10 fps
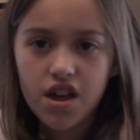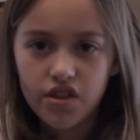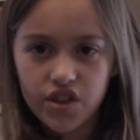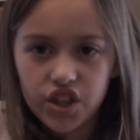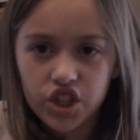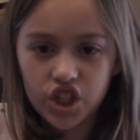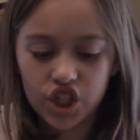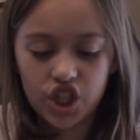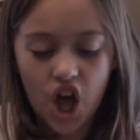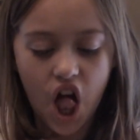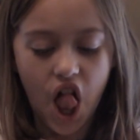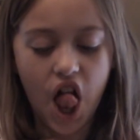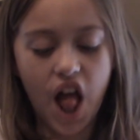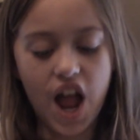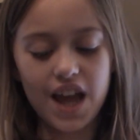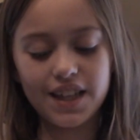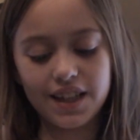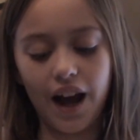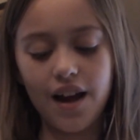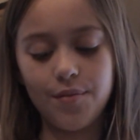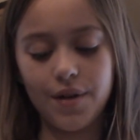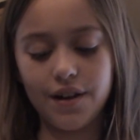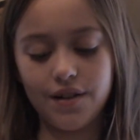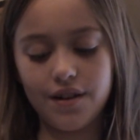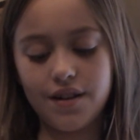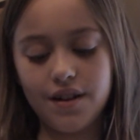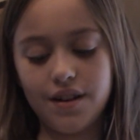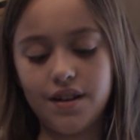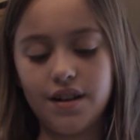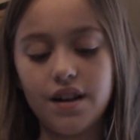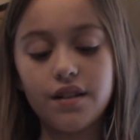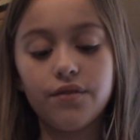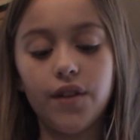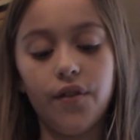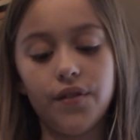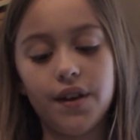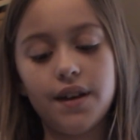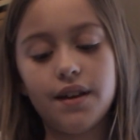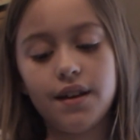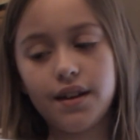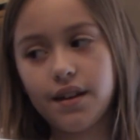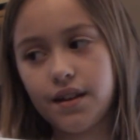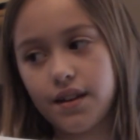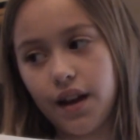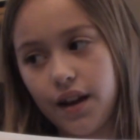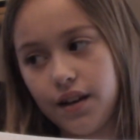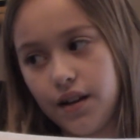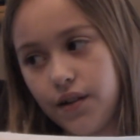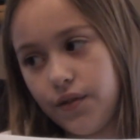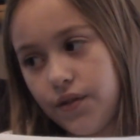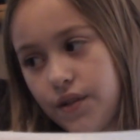It's gotten better. It's fluffy, kind of.